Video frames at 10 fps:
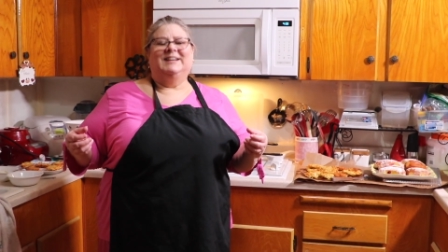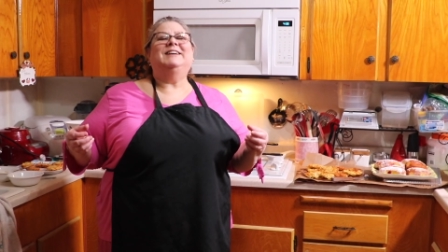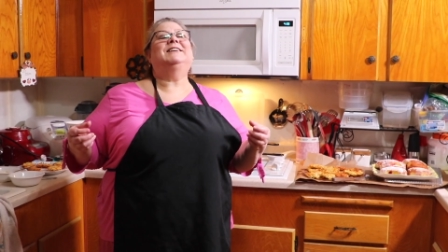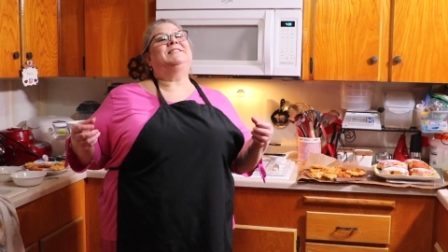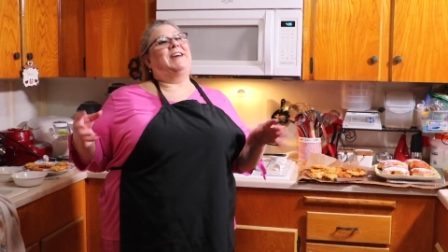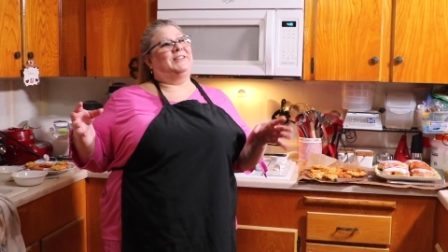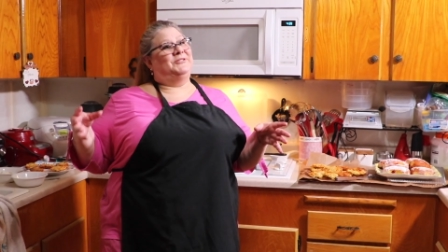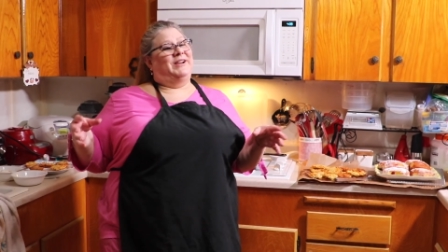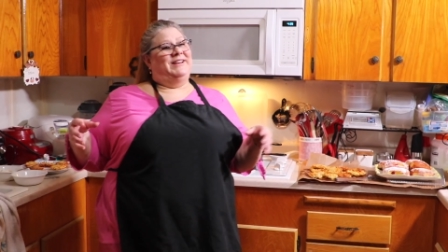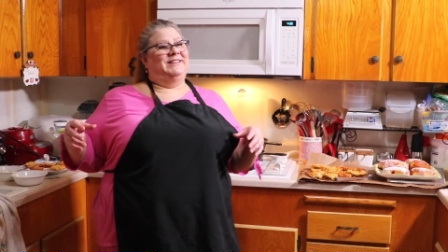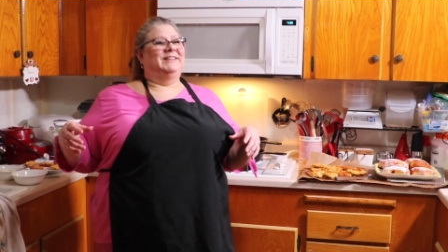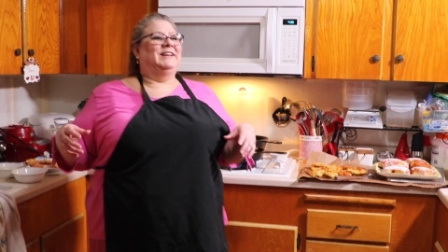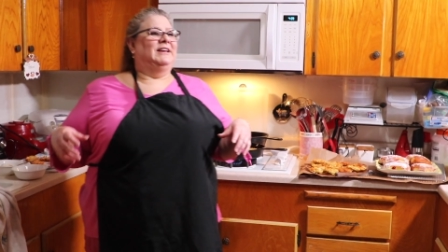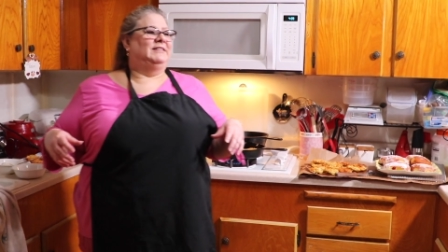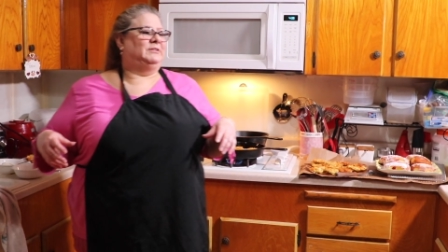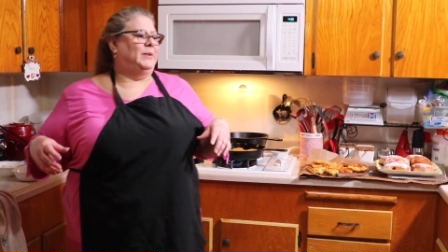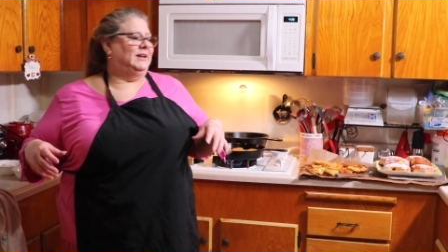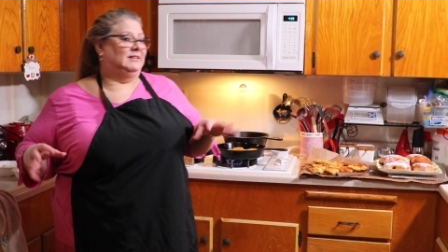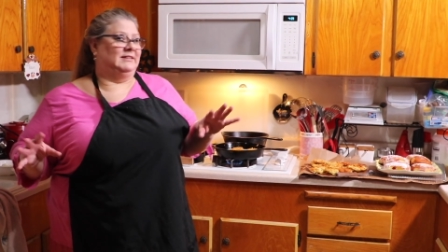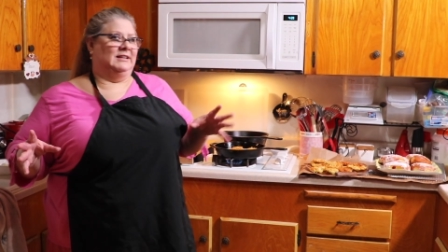That's right.
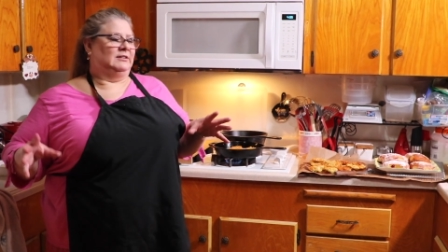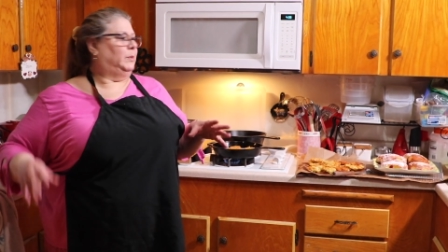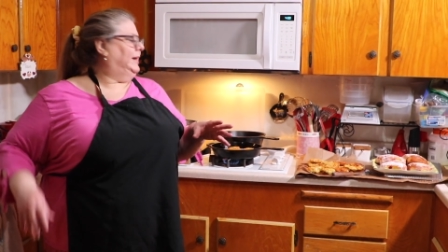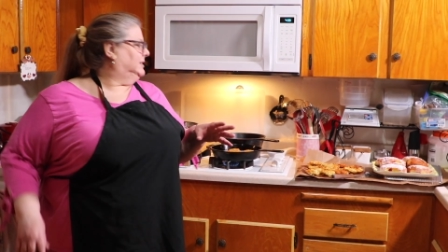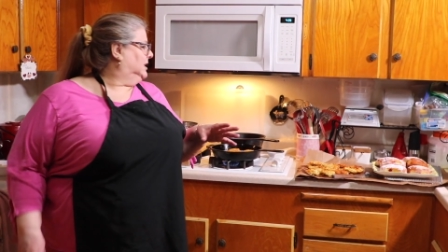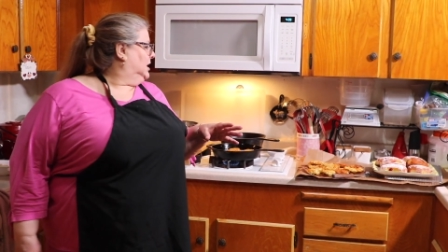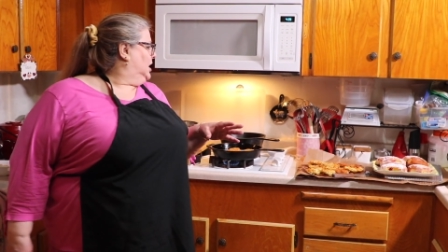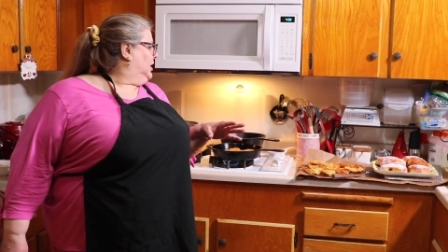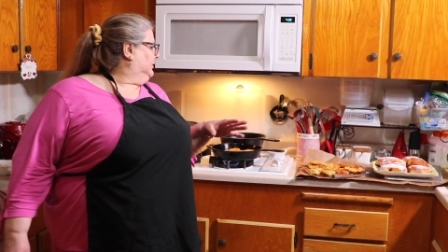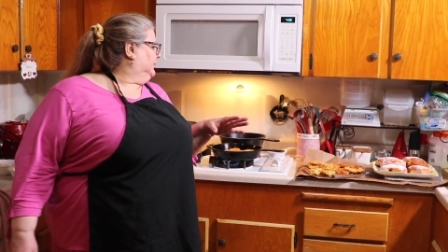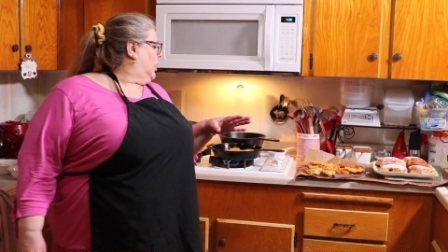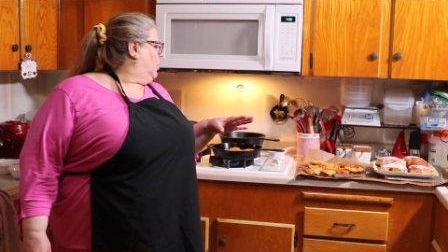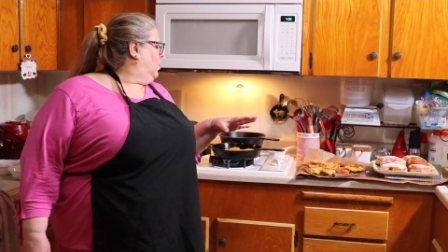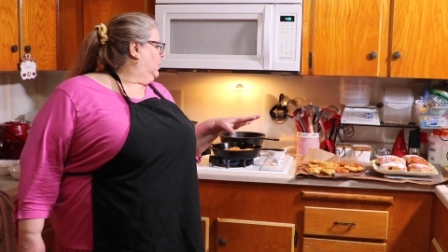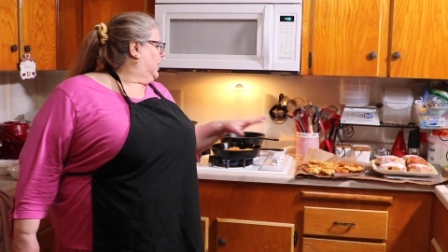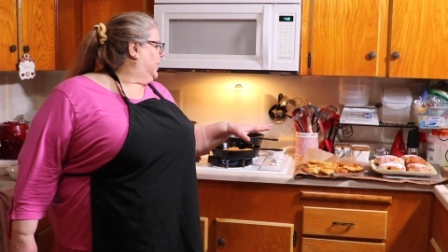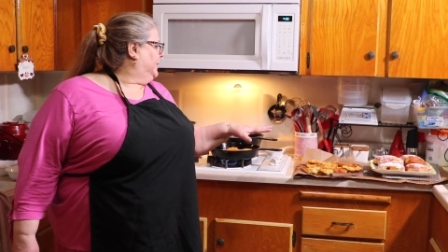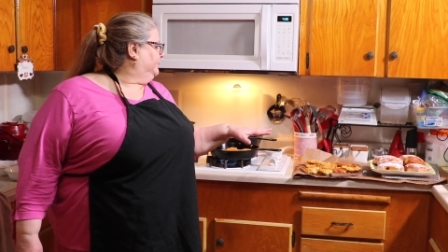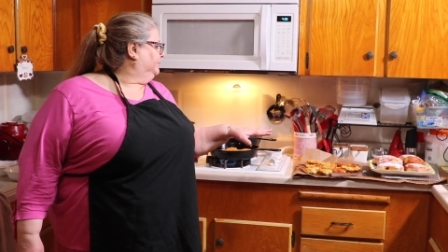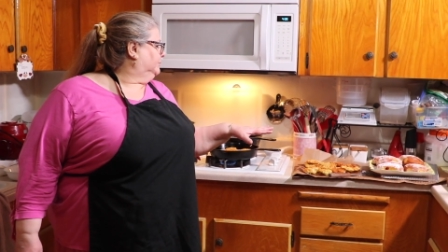Swedish. It's sweet. So
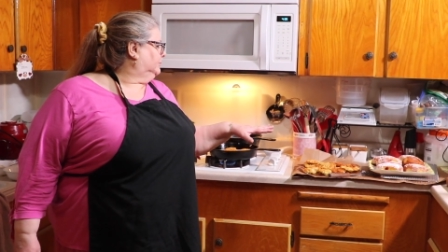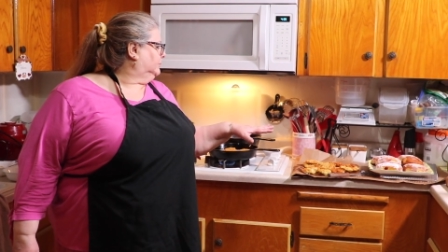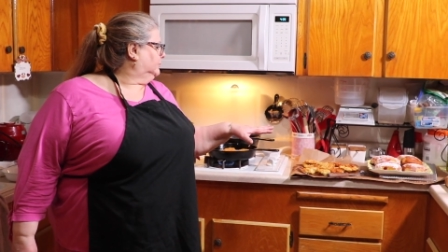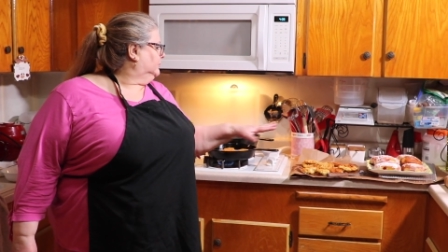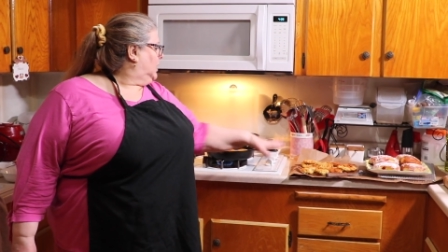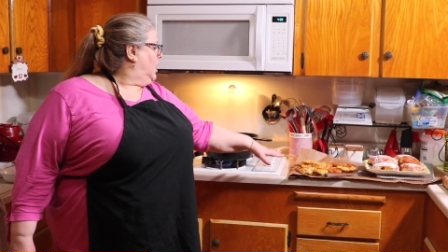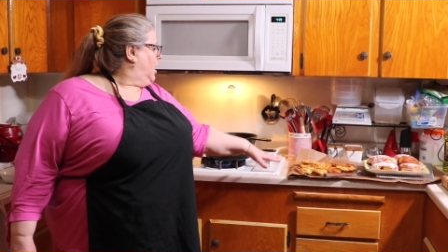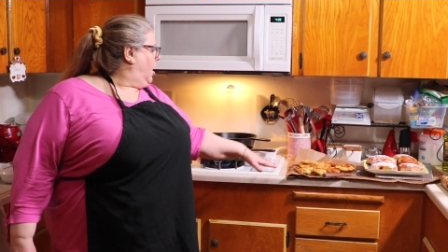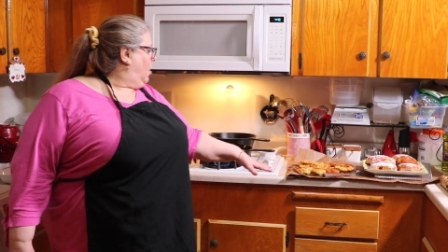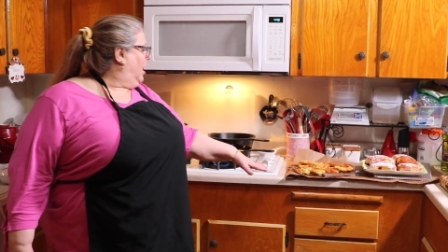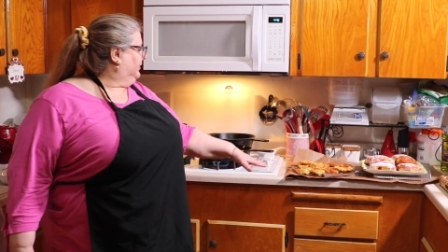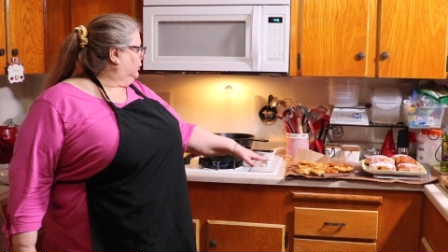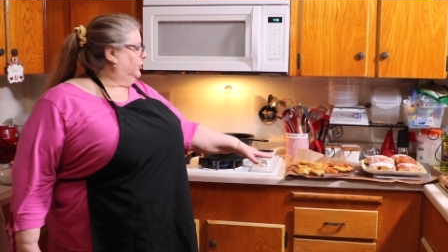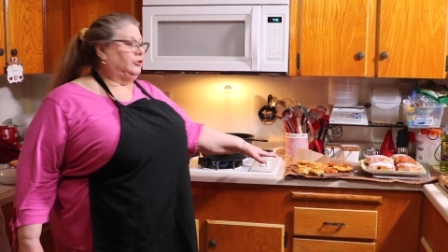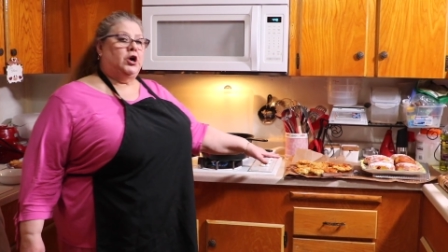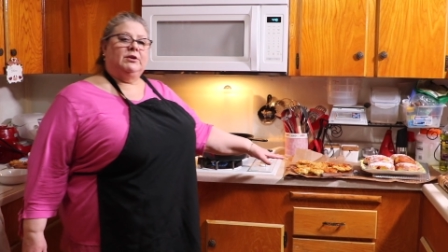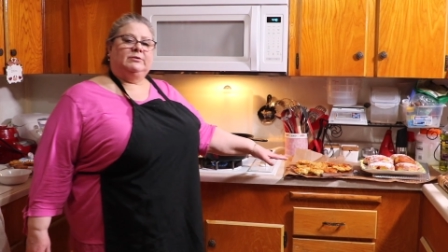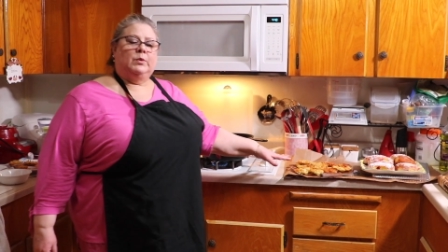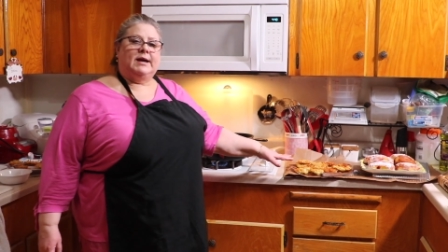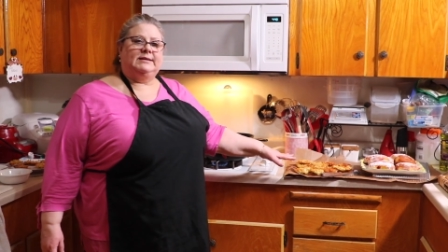also you'll
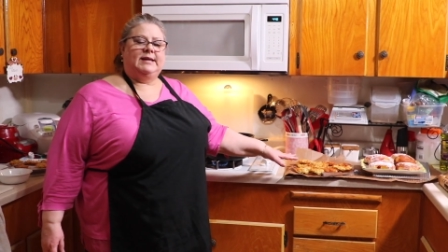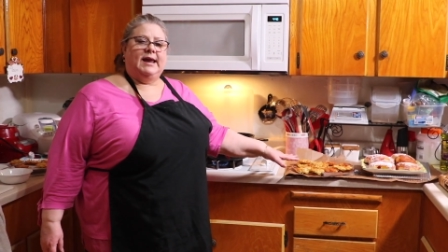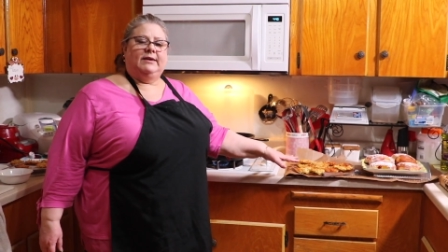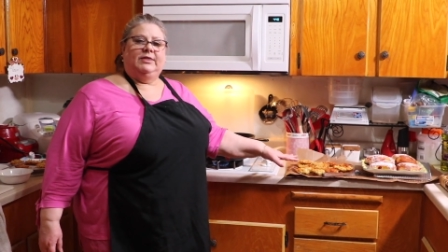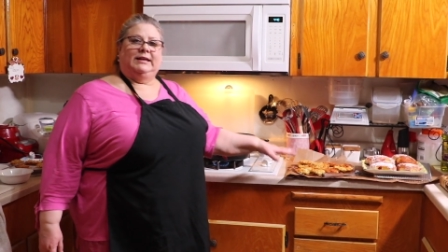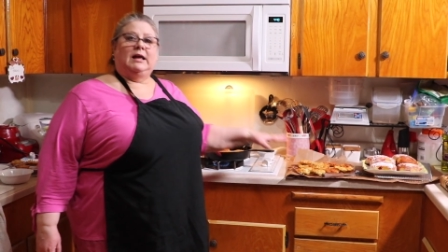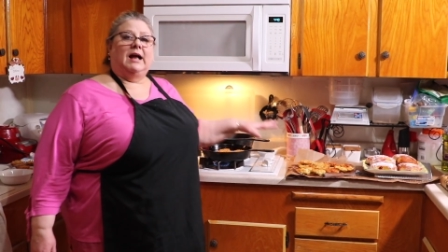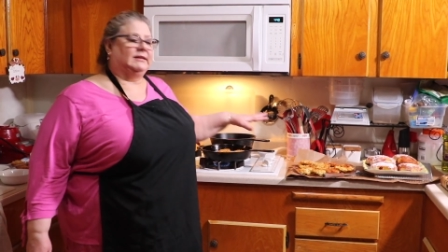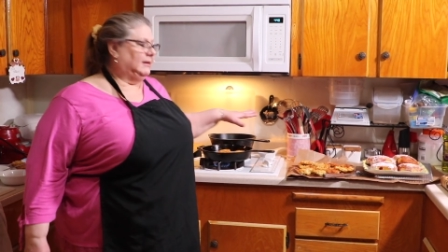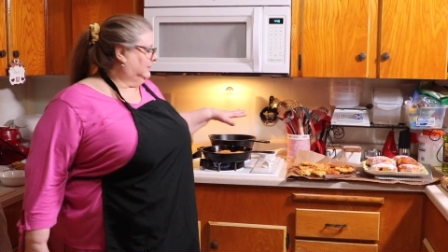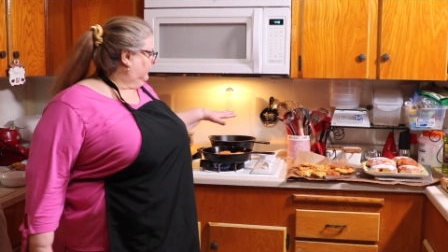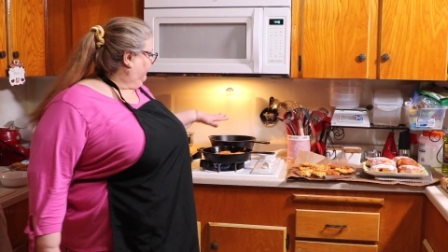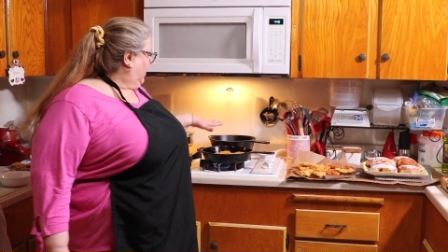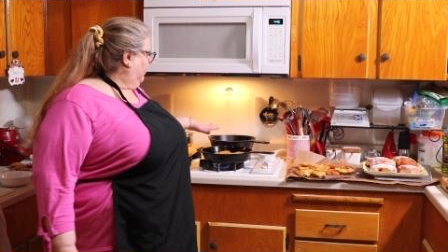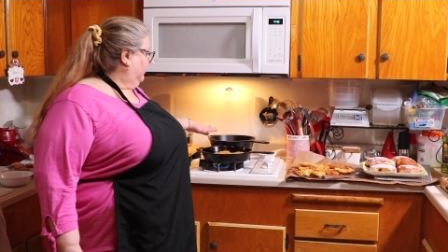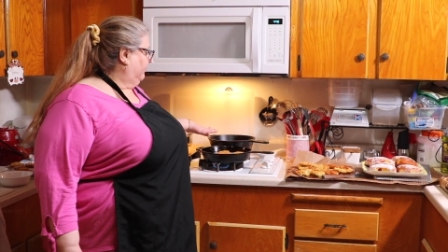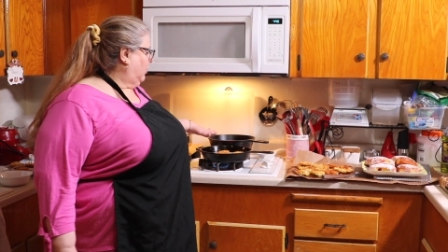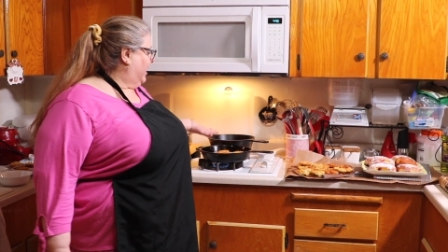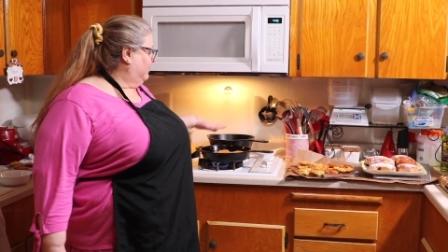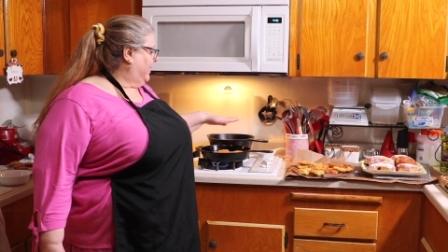notice when I take the latkes from the
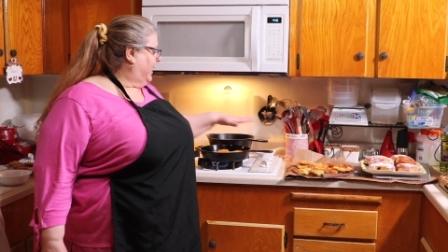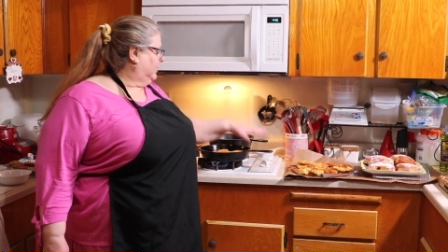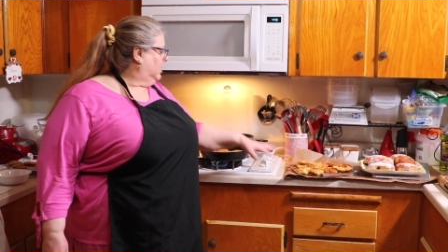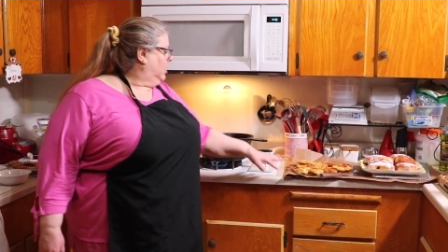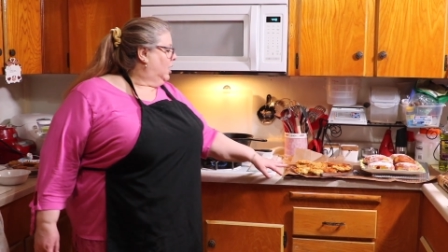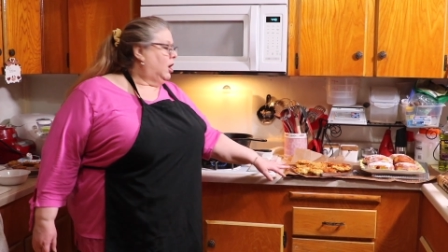frying pan.